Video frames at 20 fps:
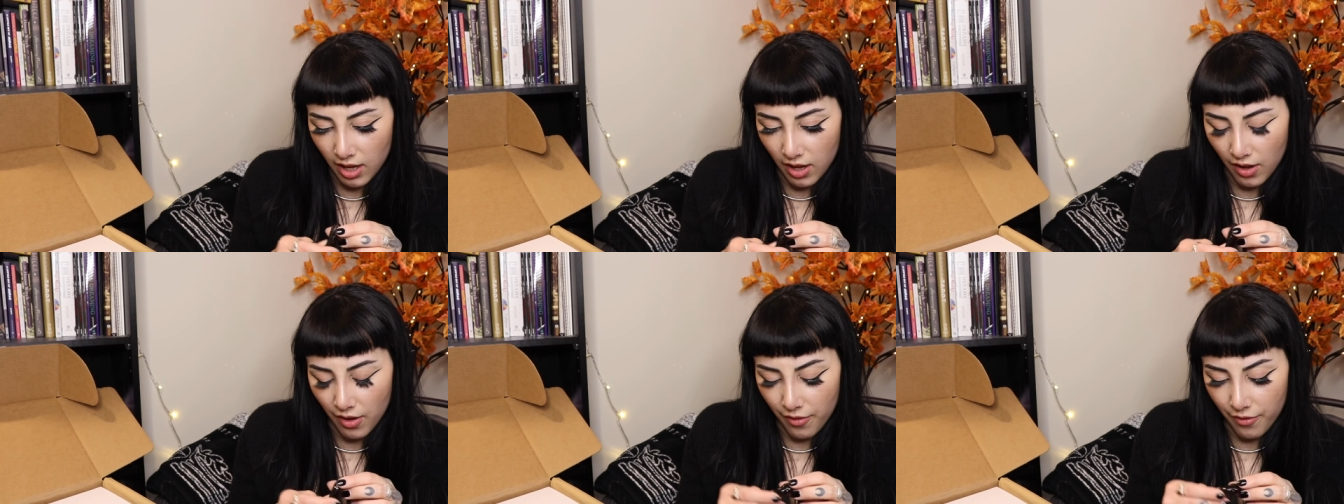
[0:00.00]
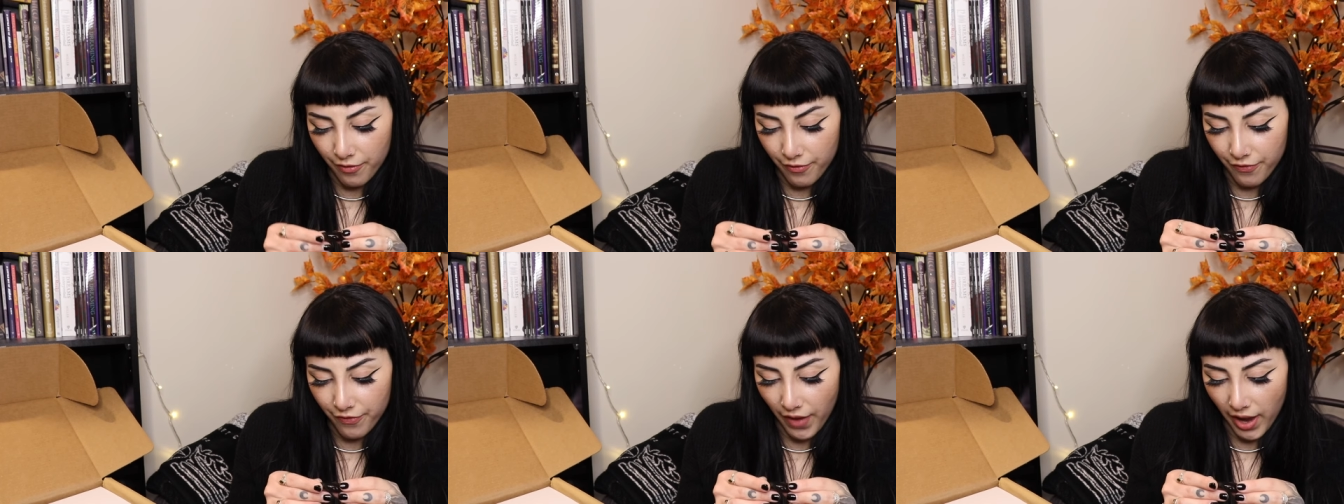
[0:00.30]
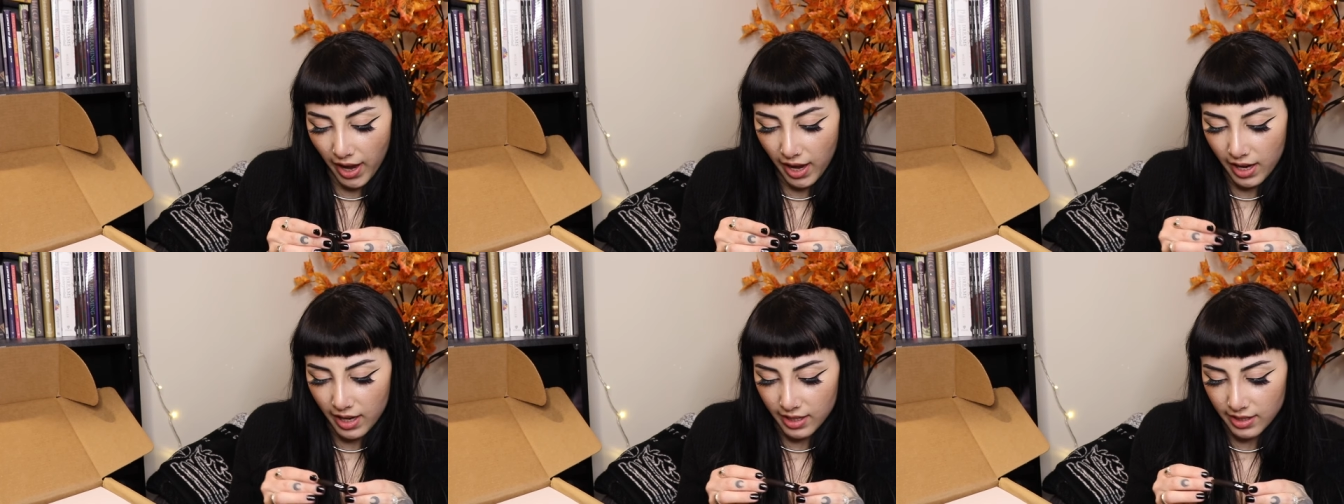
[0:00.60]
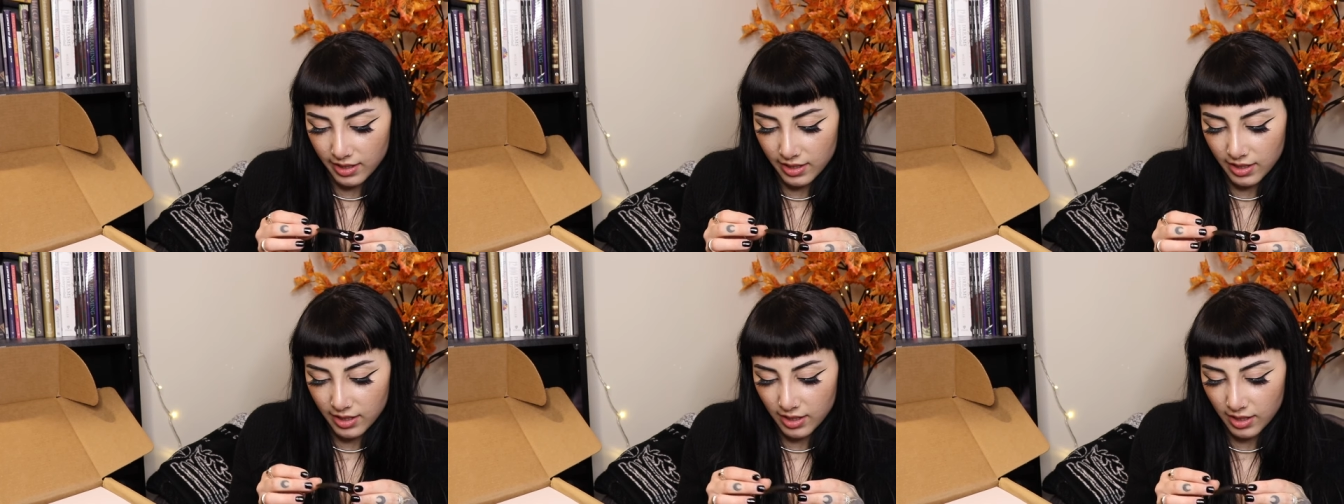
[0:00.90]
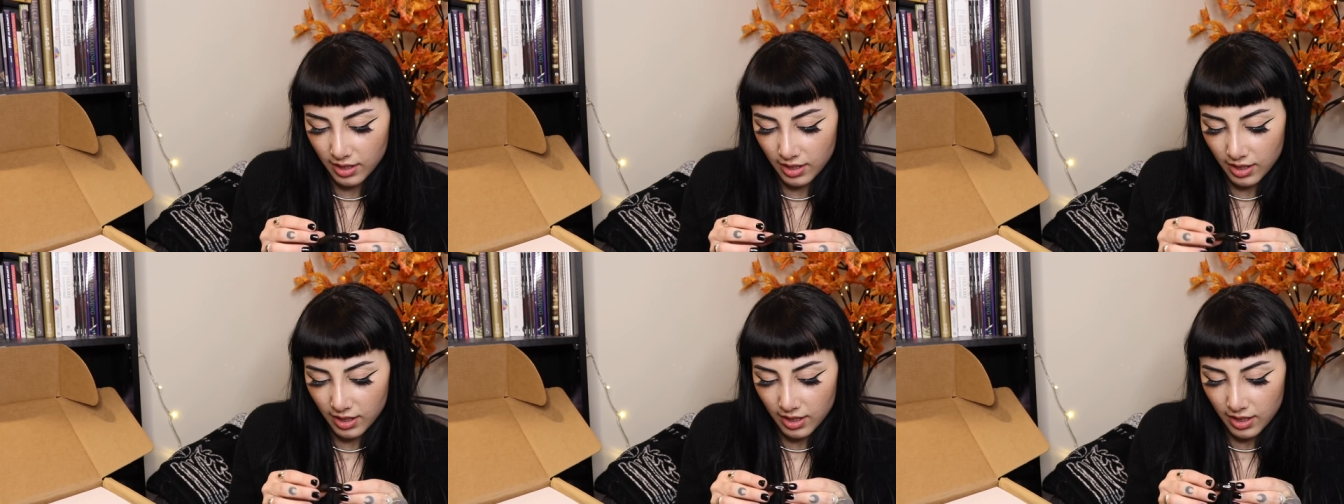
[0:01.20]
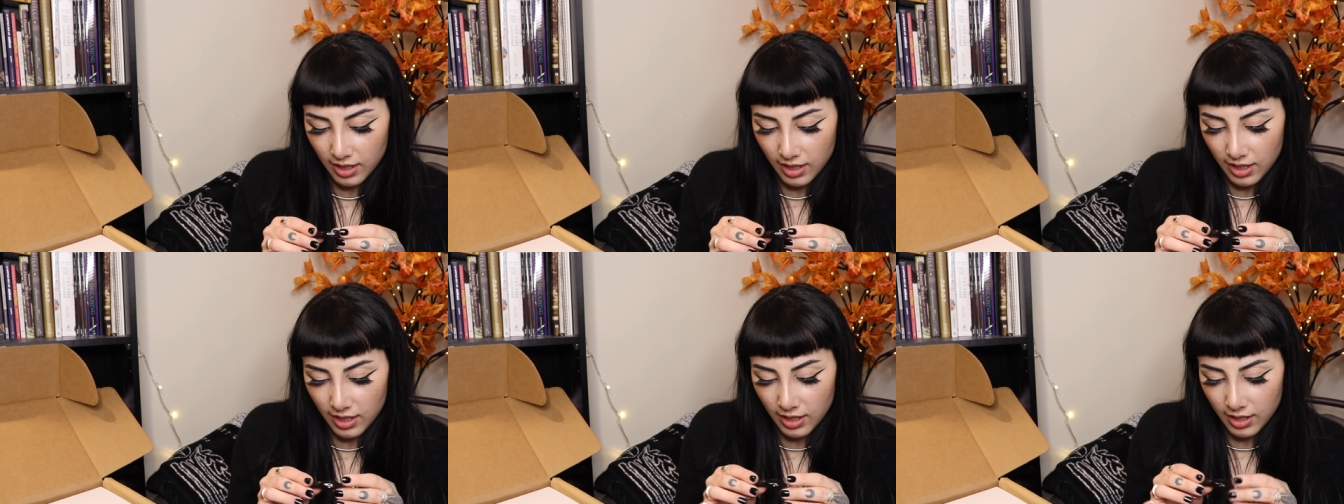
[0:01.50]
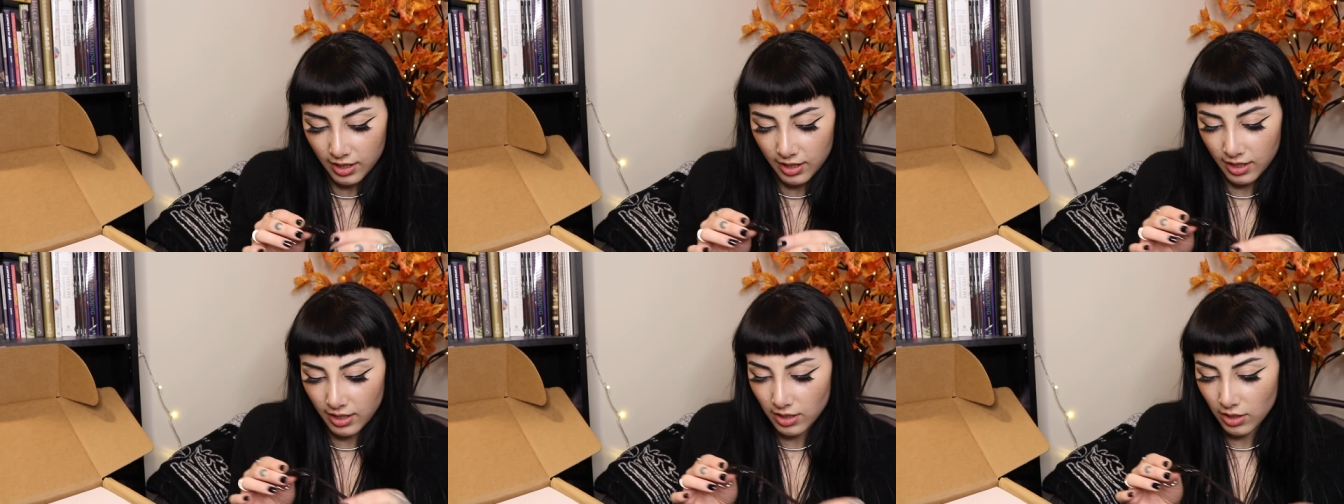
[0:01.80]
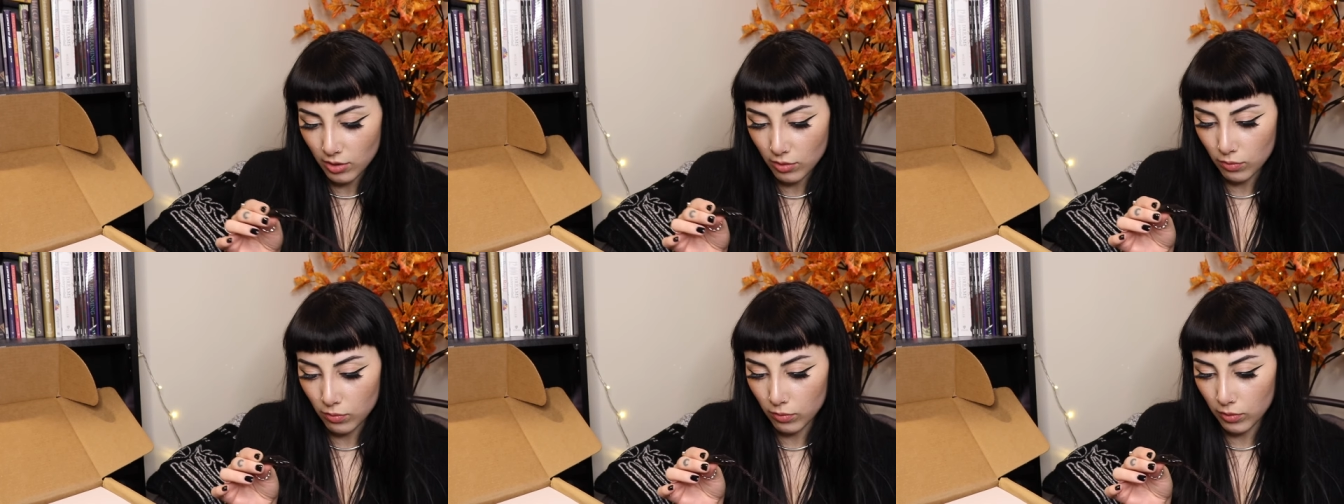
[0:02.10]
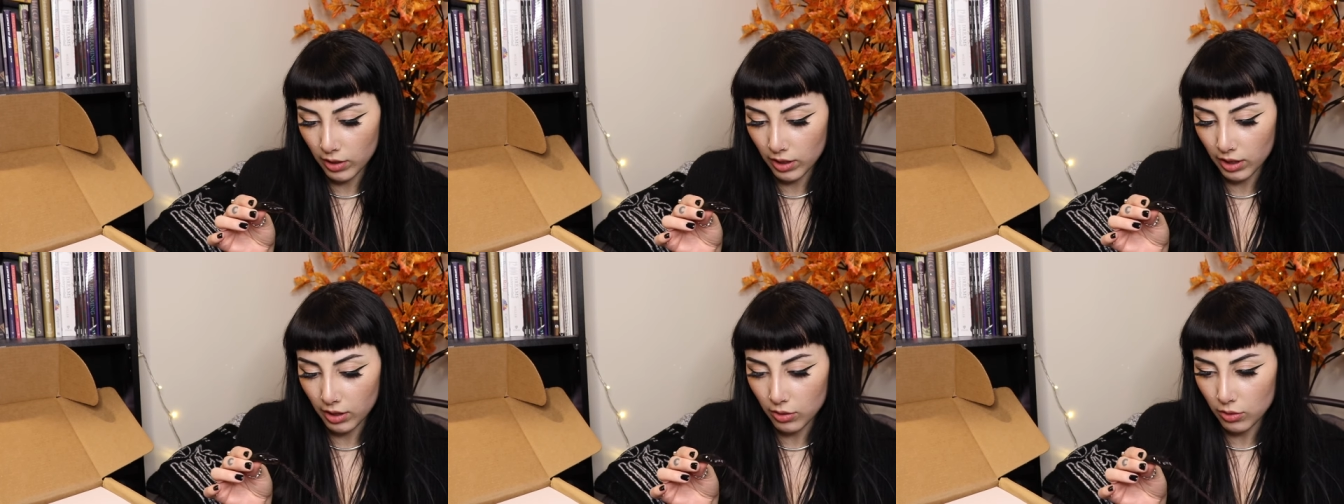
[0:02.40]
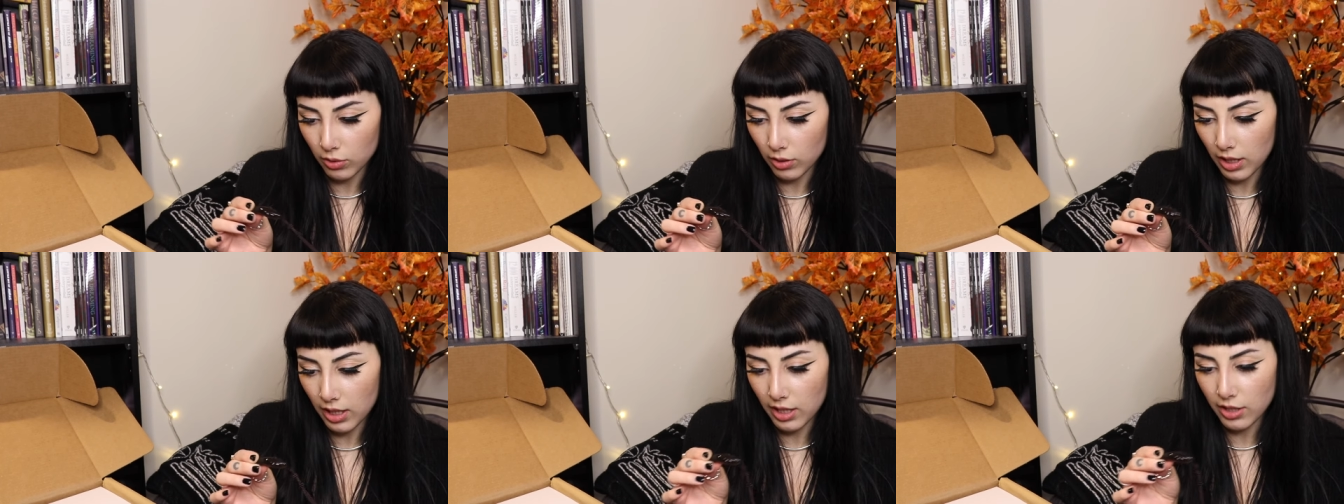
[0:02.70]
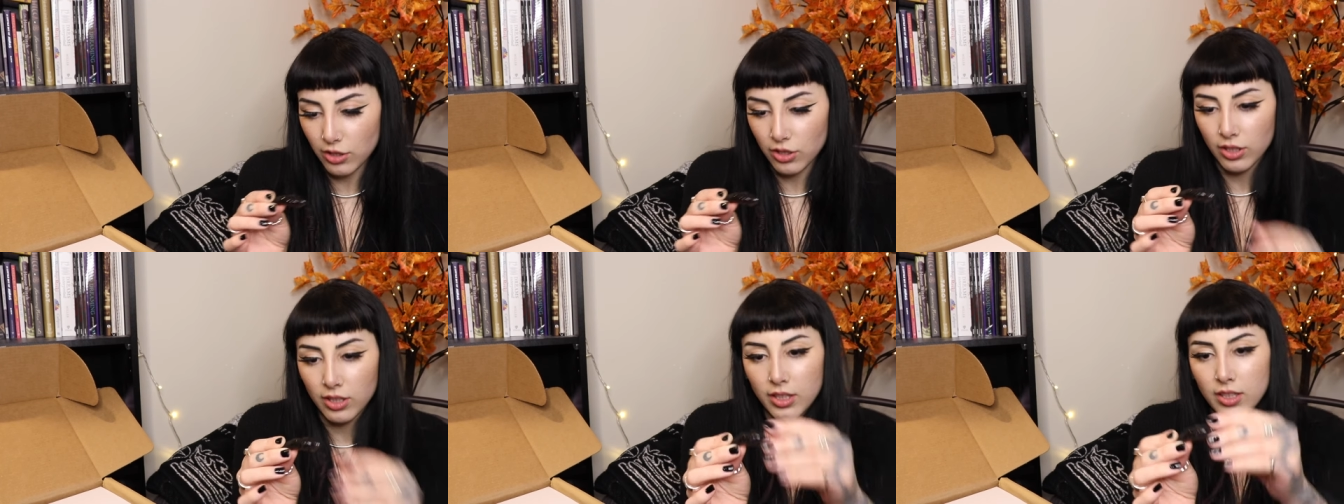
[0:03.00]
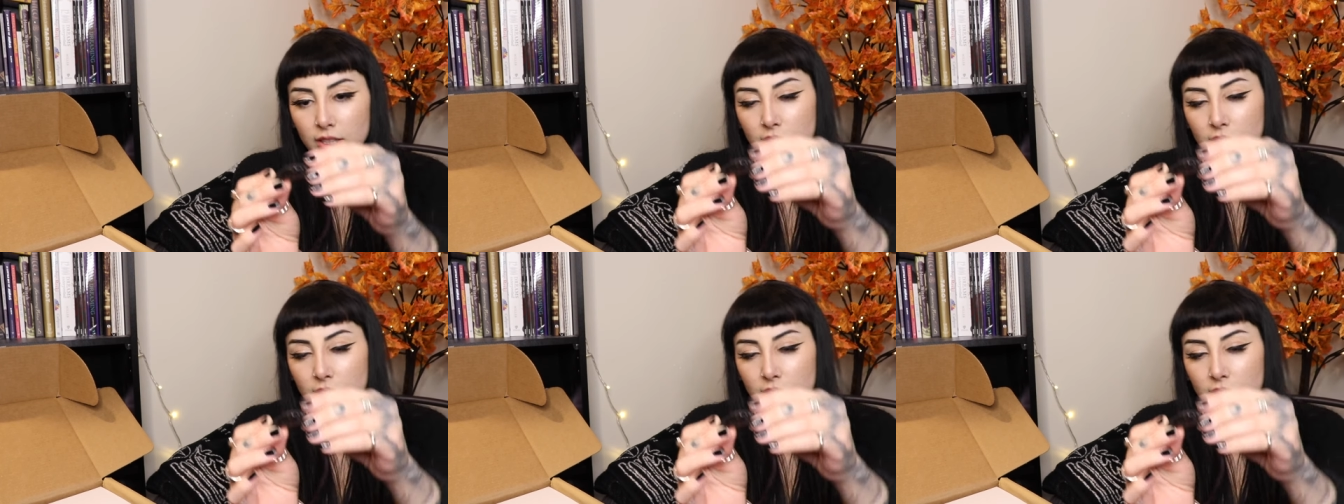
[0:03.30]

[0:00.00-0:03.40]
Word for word: a face. This is really cool actually.